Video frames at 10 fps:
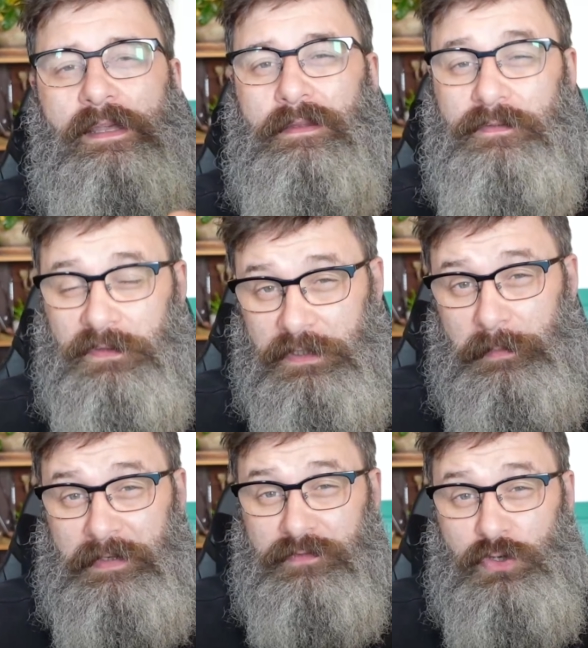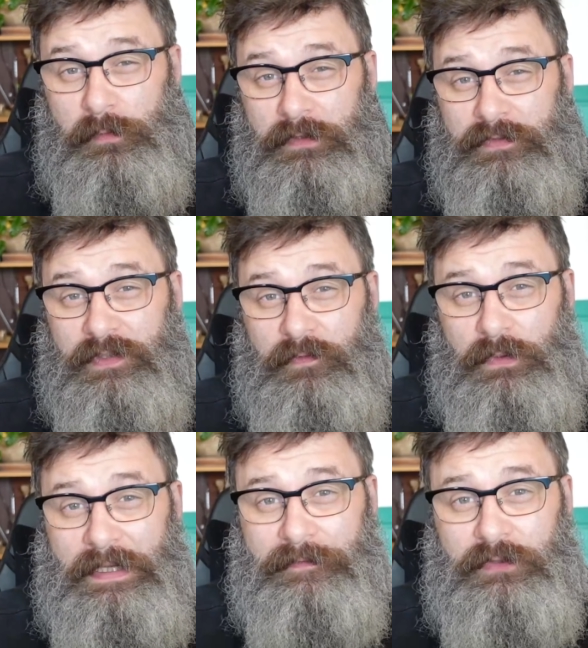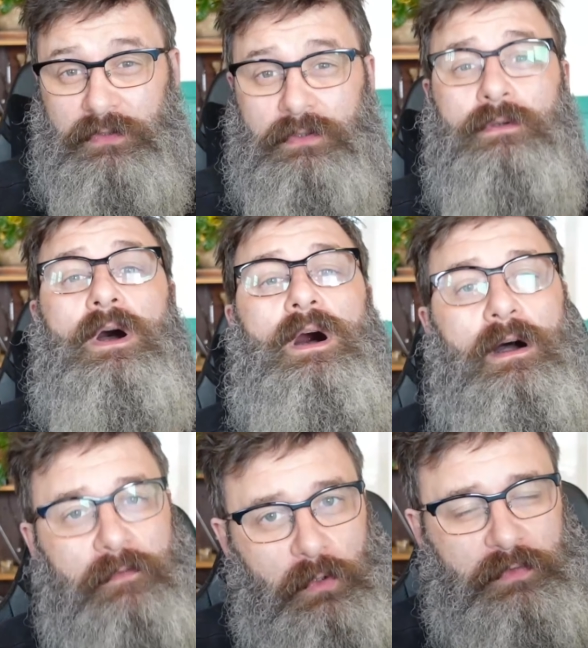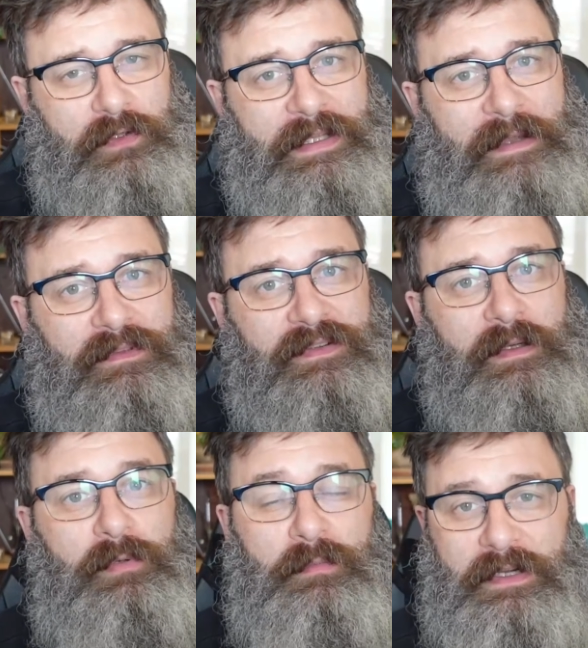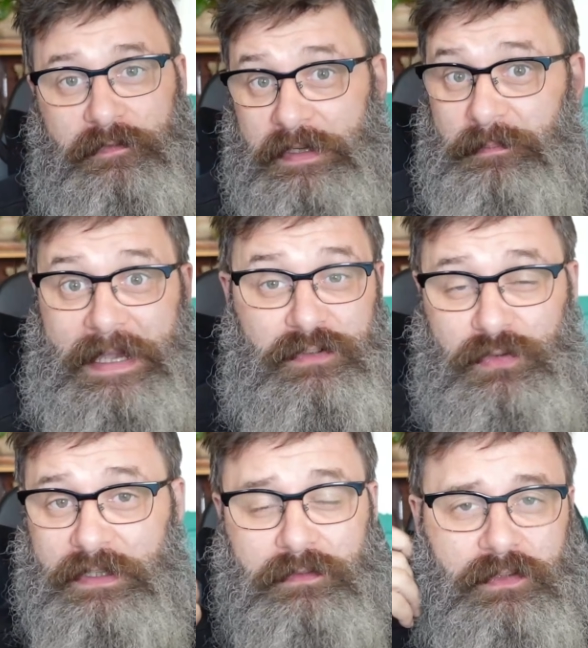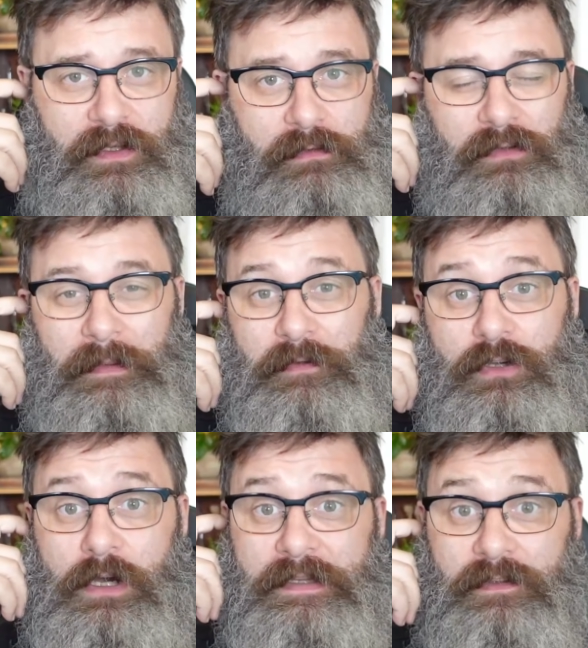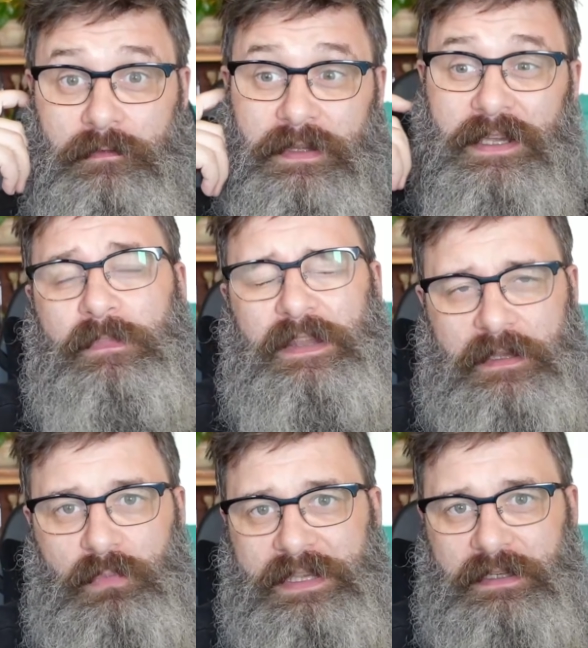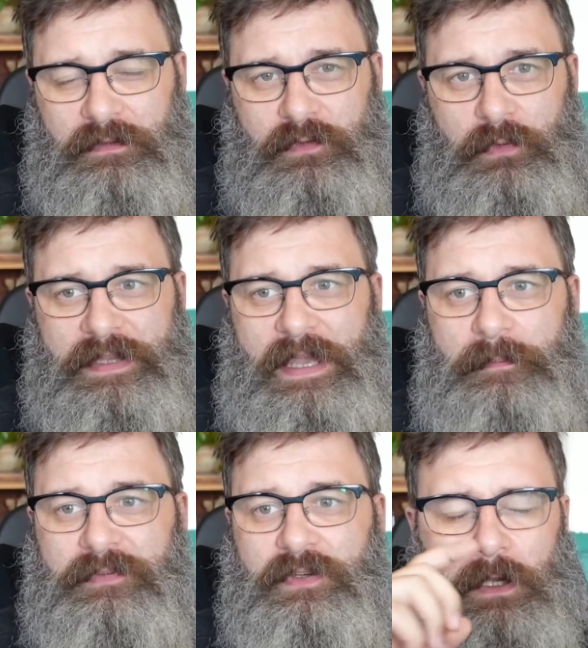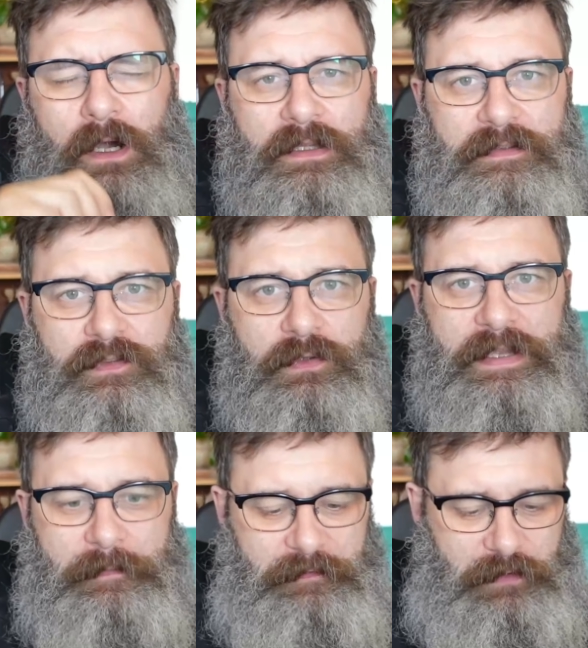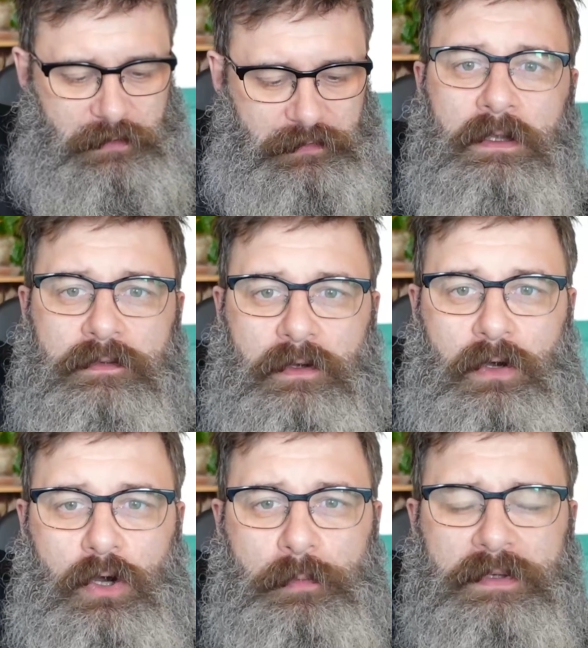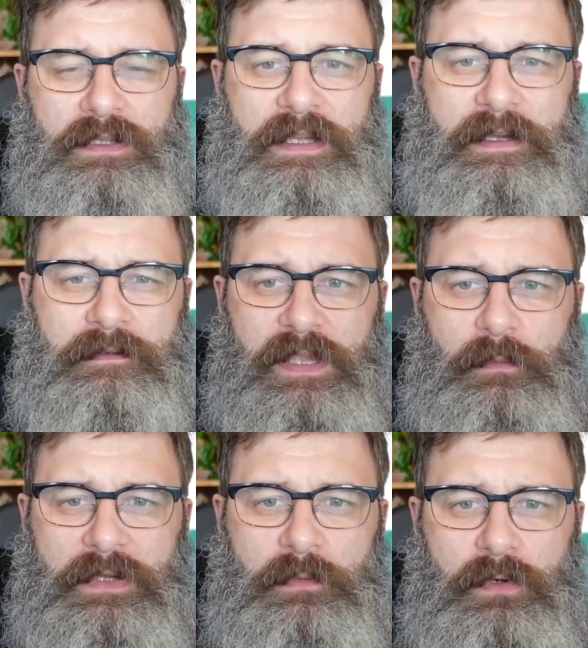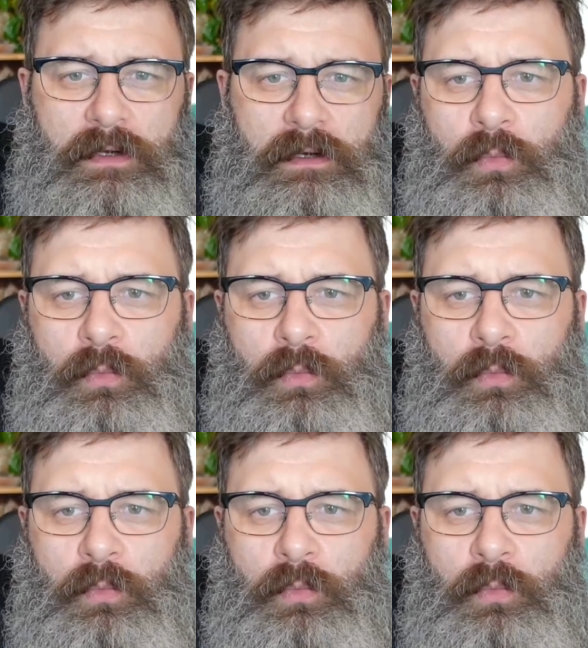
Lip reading: there's a little bit of terminal stuff we'll have to do. Of course, I'll have this up on my free Patreon, so go and grab the guides over there, and then we can install the app. So I'll install the app first. So Opencloud, and we want